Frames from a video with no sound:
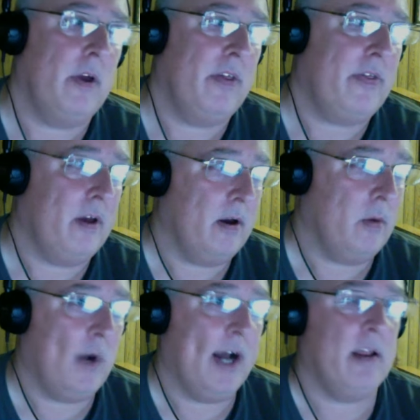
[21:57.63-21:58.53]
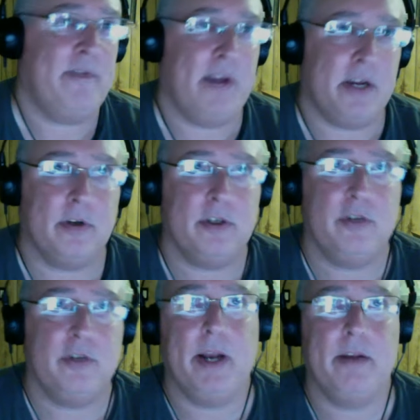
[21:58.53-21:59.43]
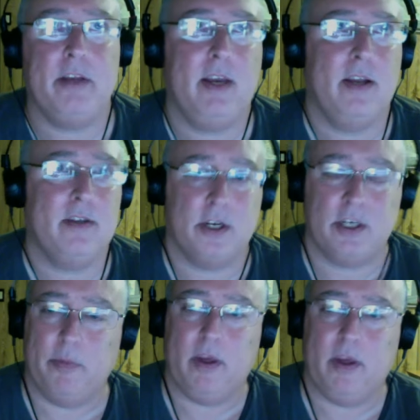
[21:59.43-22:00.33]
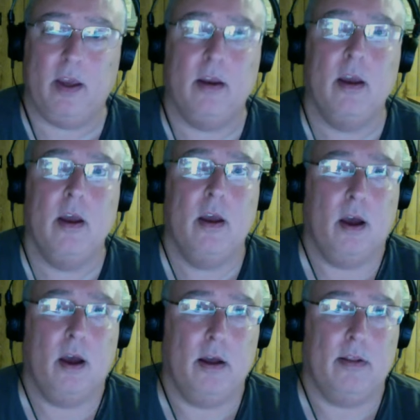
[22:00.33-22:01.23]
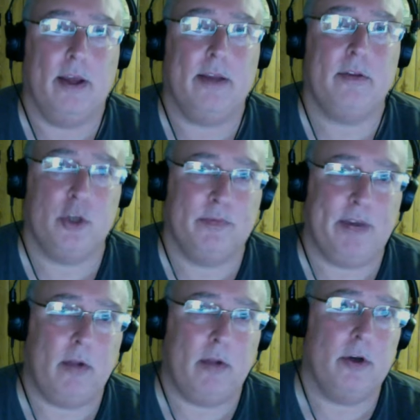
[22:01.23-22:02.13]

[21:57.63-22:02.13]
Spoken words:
wildlife experts who've been on TV and such. I'm thinking like Jim Fowler, Joan